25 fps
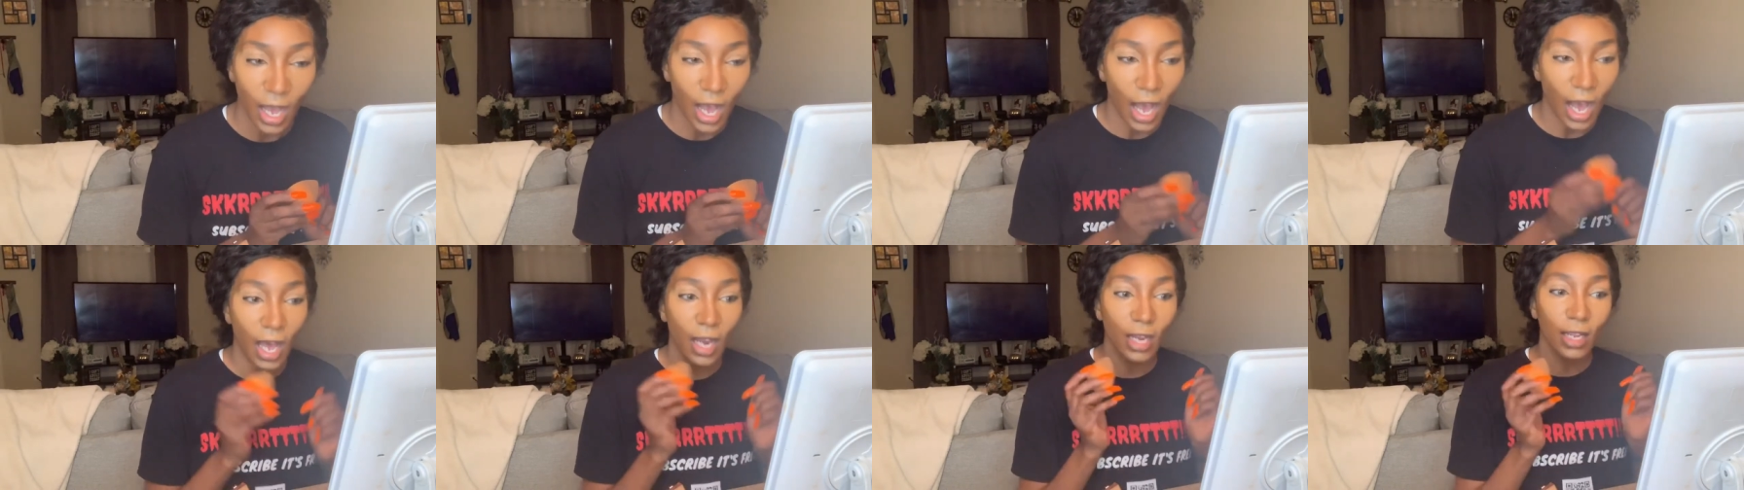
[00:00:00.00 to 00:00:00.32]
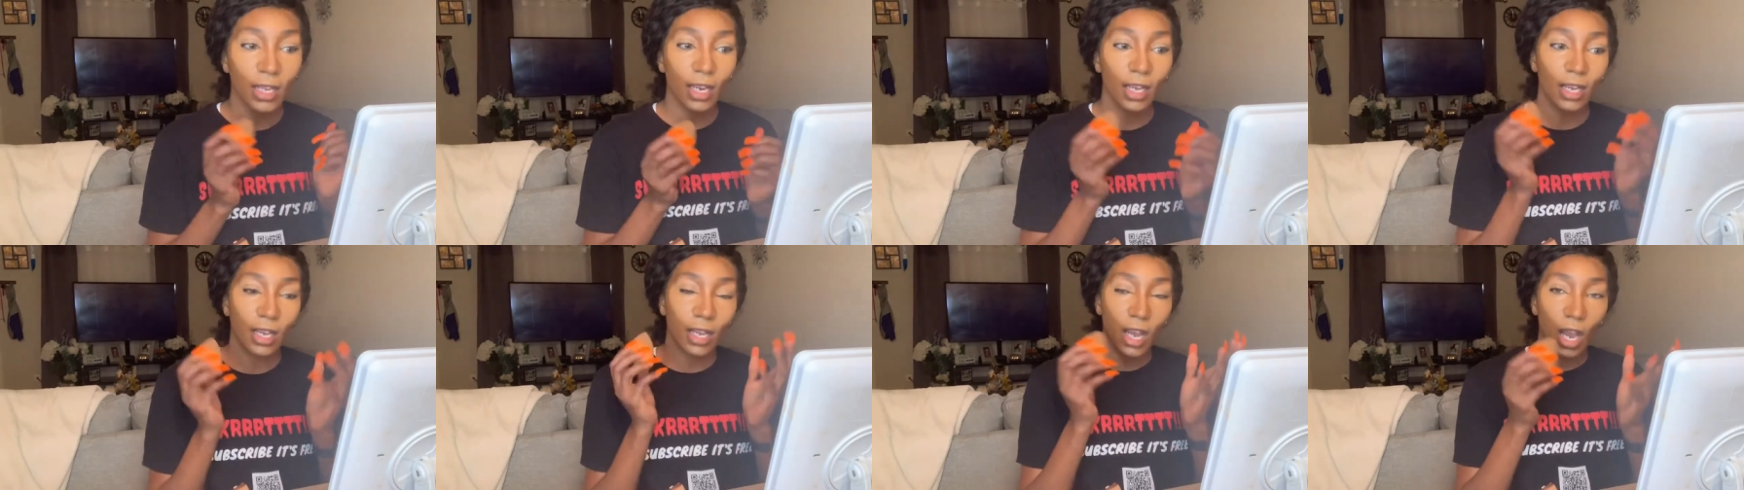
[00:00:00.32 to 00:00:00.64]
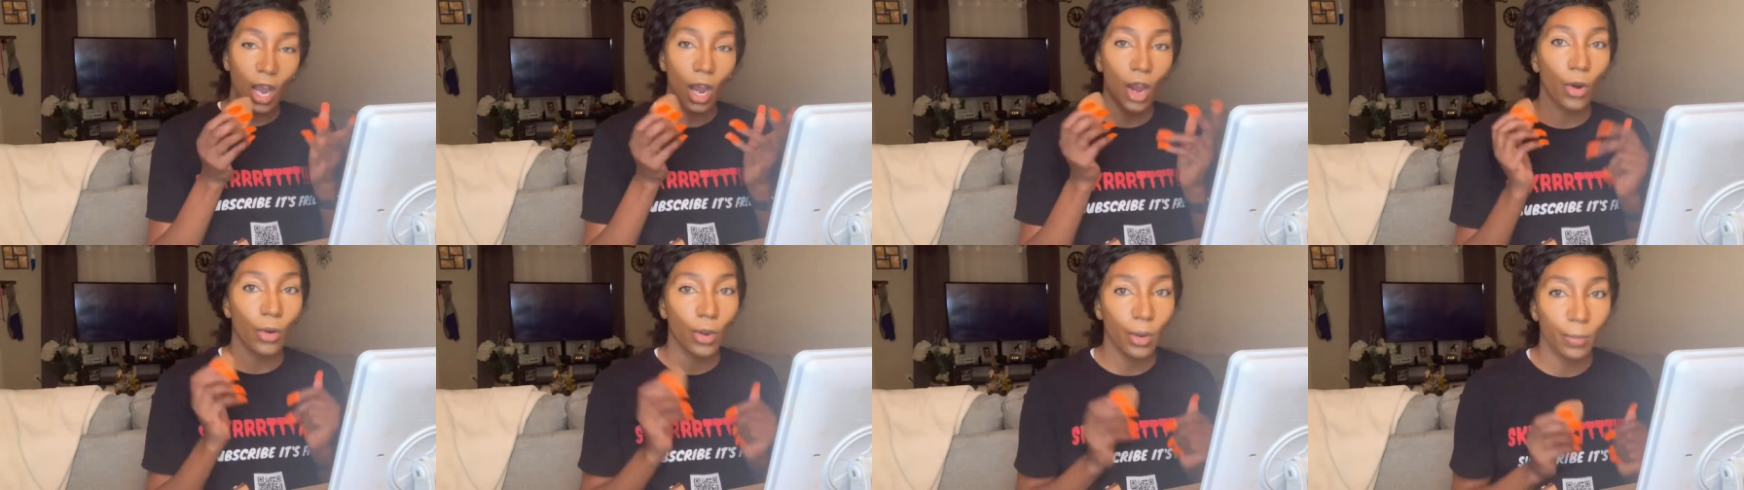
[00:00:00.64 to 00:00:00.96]
I look like
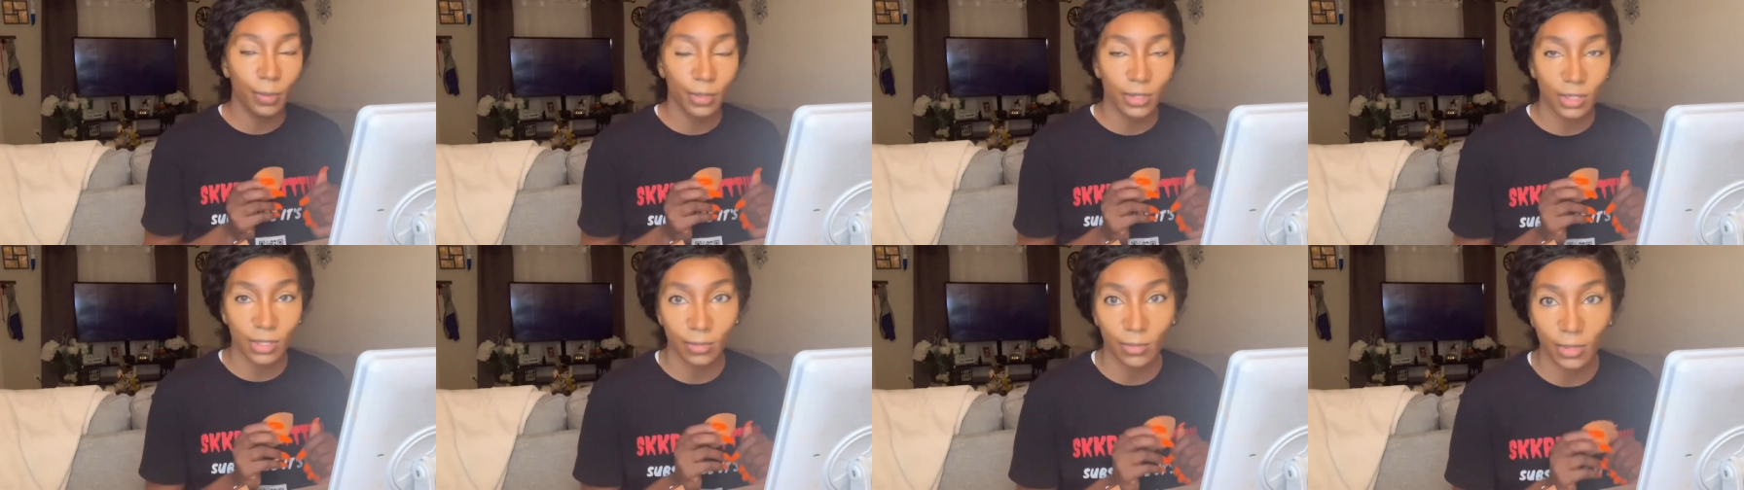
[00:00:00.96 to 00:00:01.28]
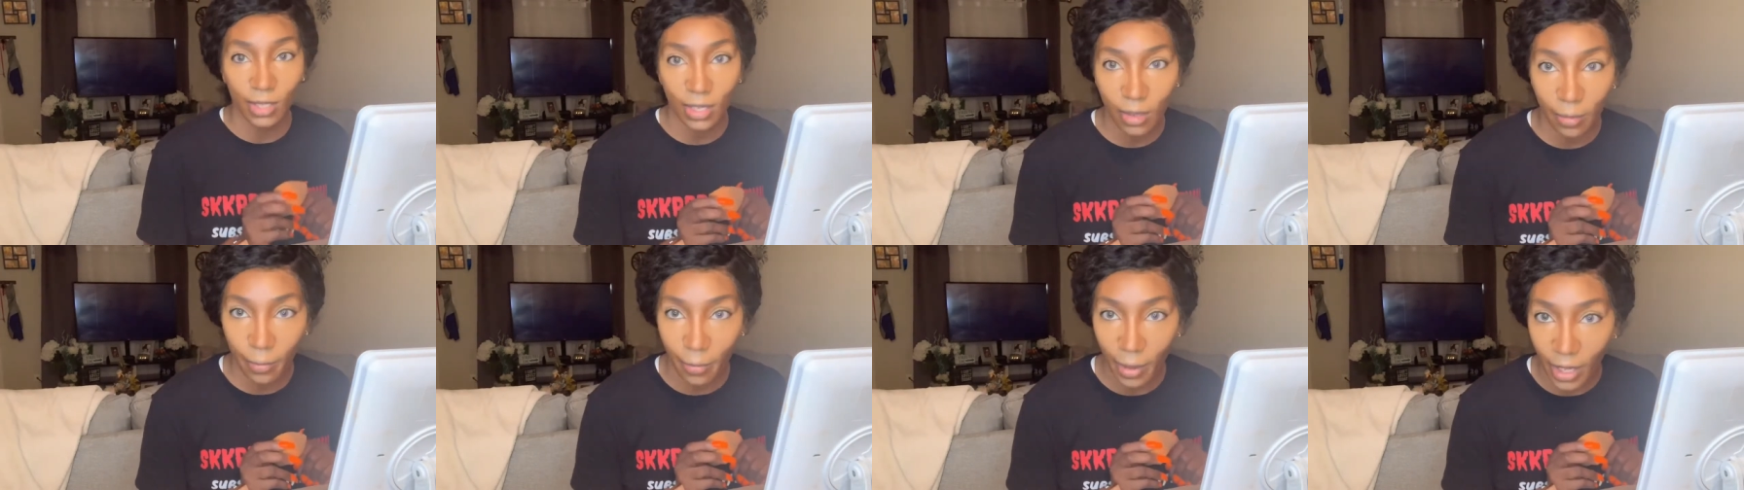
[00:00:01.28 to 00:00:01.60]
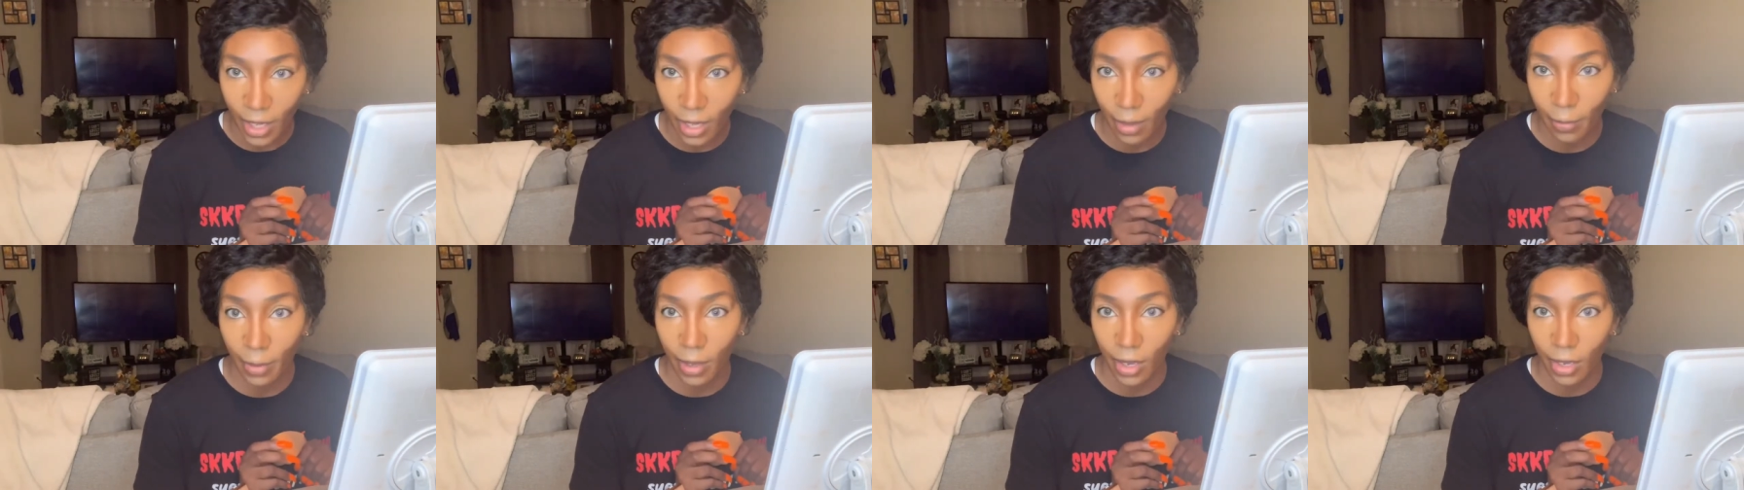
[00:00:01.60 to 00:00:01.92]
I already put some damn
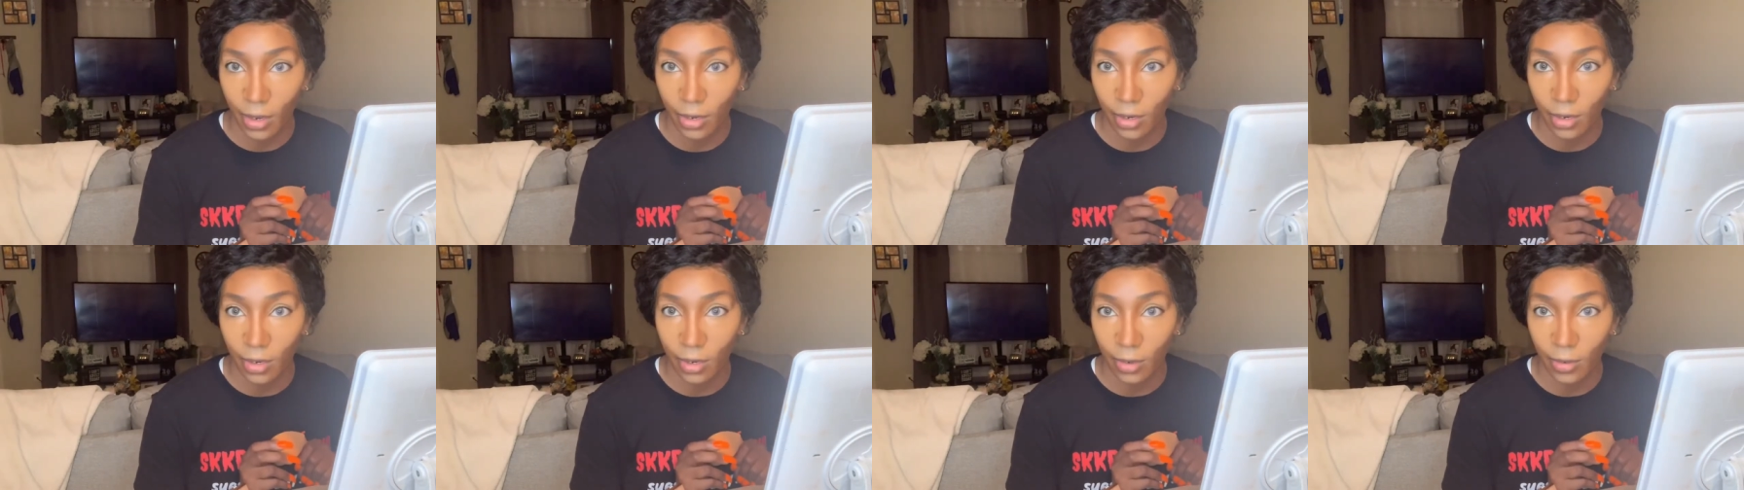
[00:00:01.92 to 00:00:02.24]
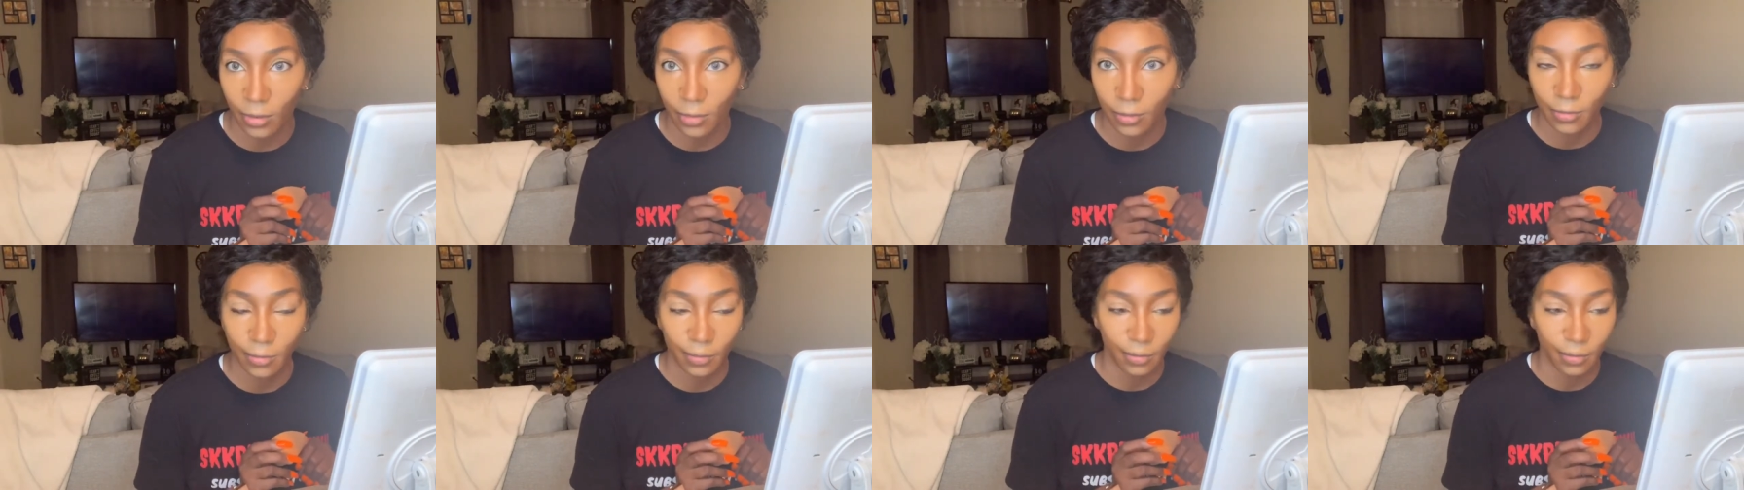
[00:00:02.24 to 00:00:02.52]
baking powder on.